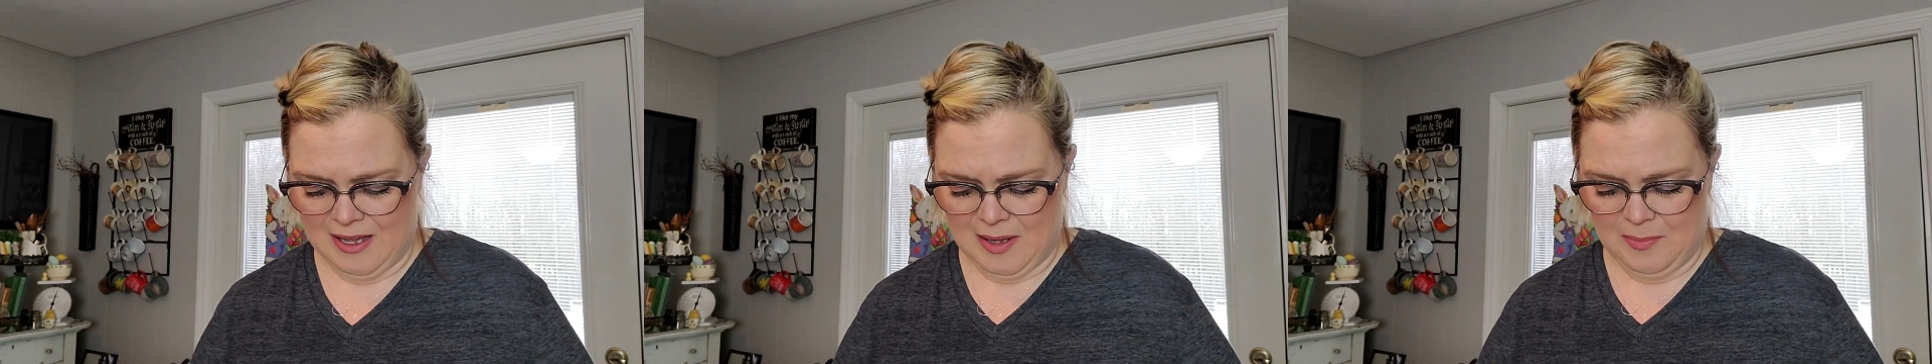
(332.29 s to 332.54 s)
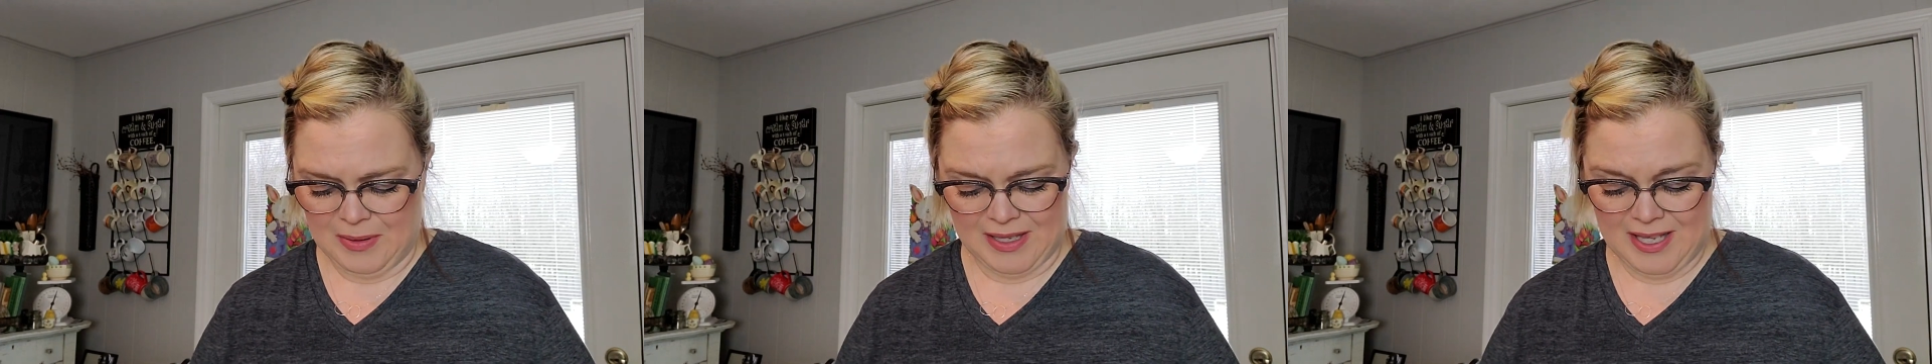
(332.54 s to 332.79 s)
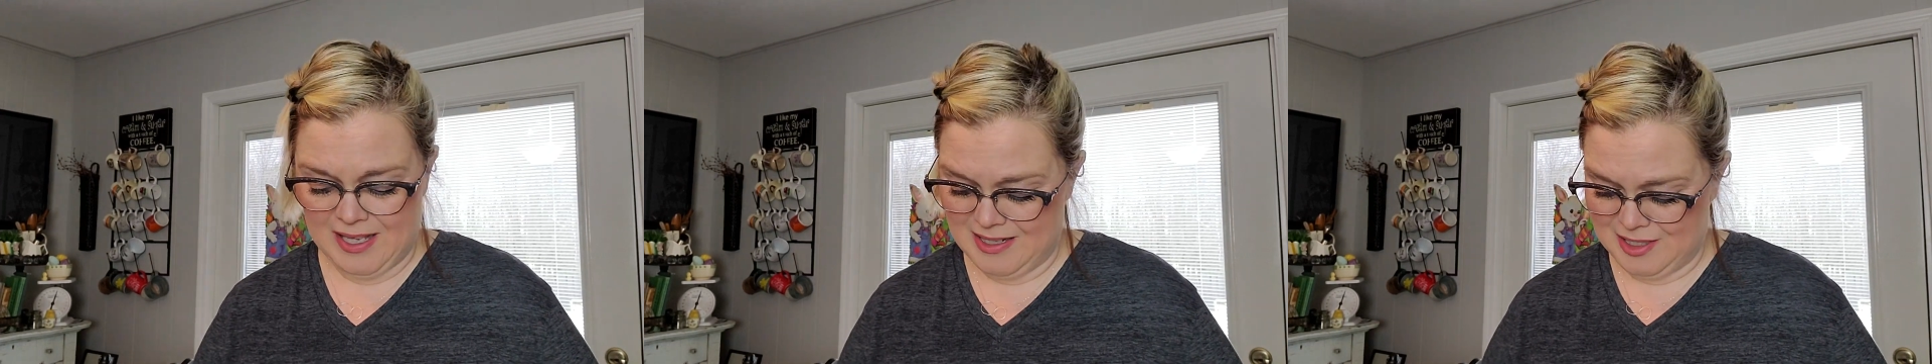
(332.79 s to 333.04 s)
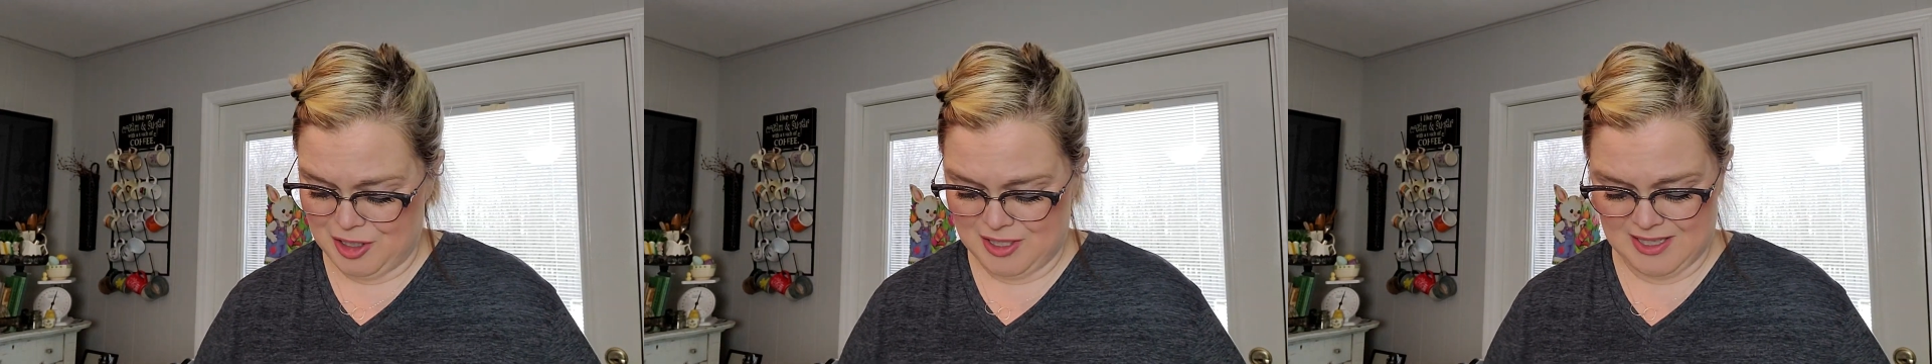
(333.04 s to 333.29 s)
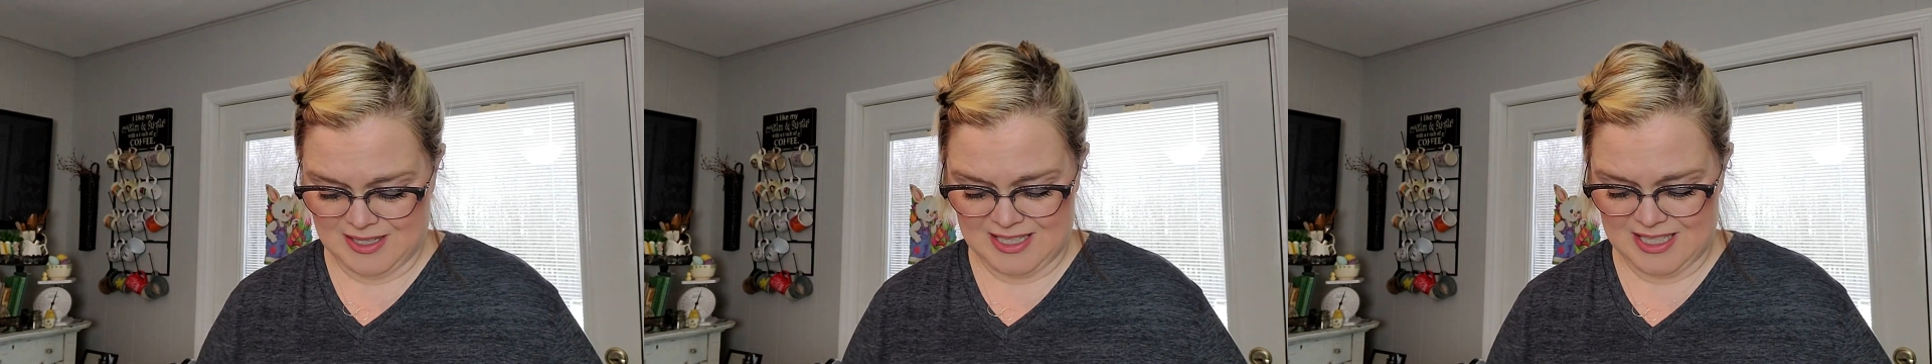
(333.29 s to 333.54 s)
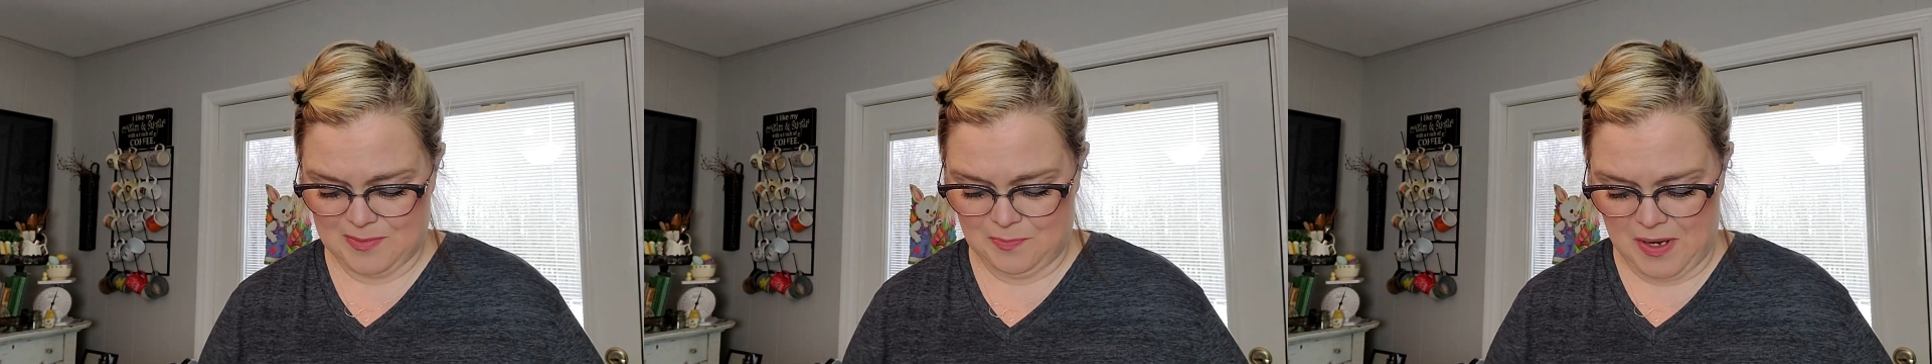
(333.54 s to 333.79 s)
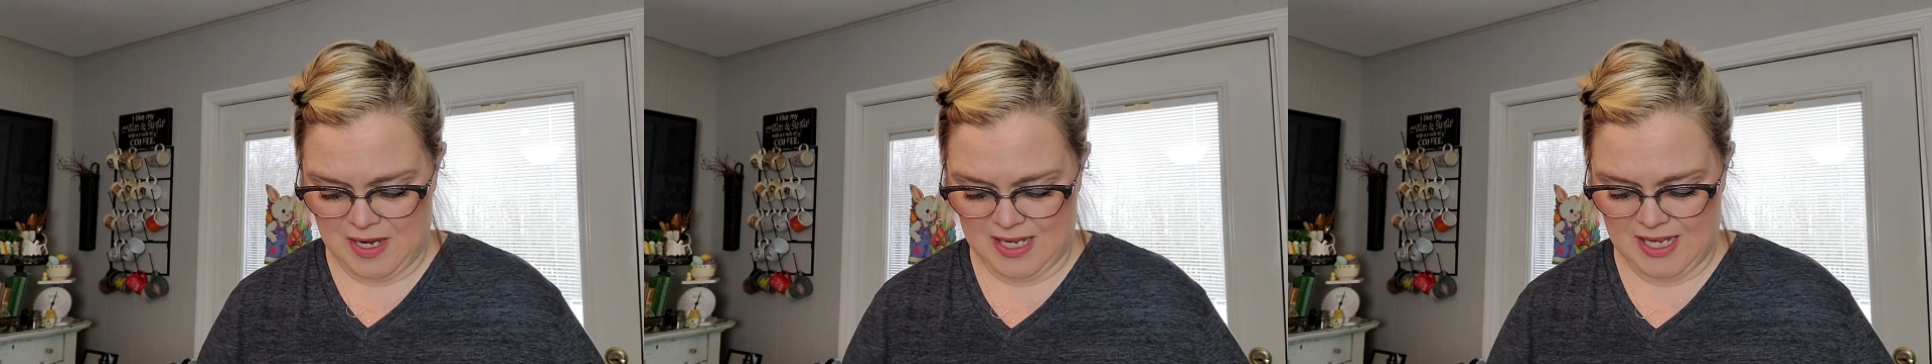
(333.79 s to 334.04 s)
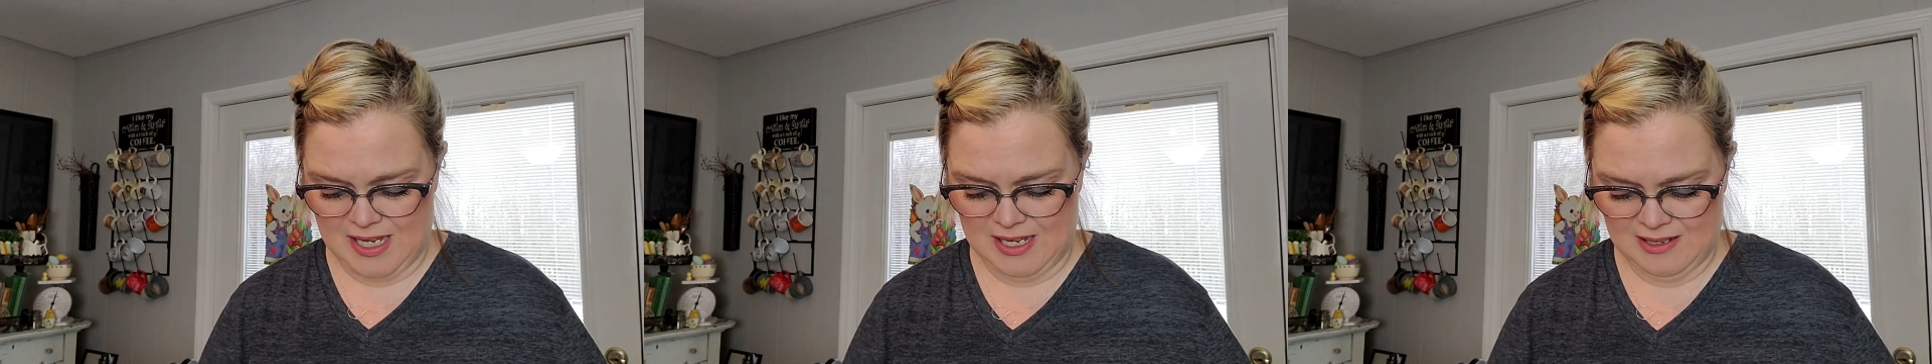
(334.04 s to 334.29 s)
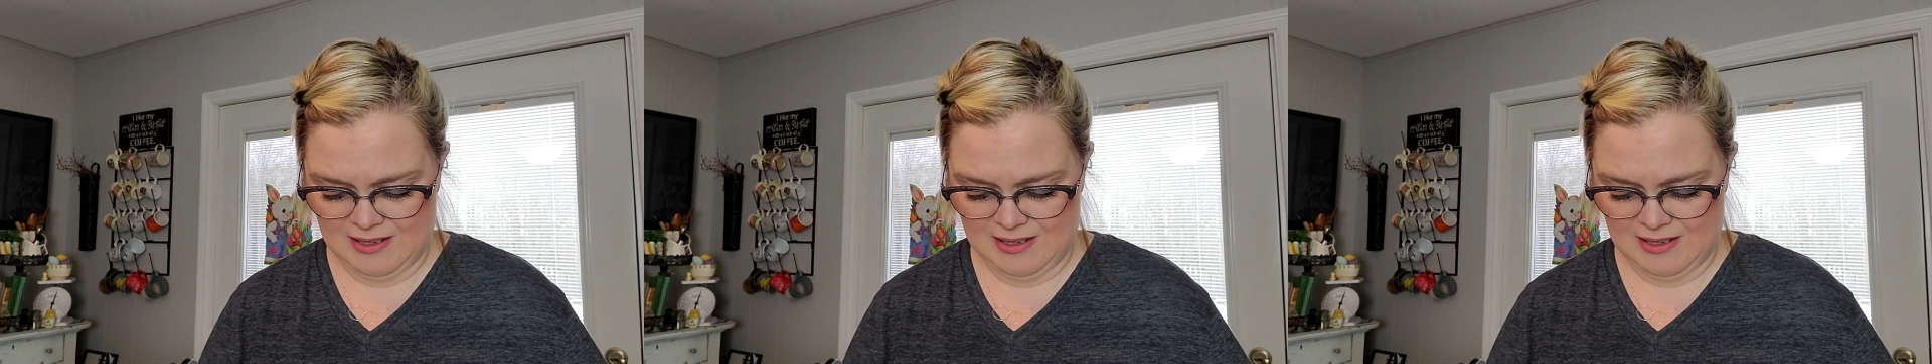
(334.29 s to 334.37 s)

but he is just as spunky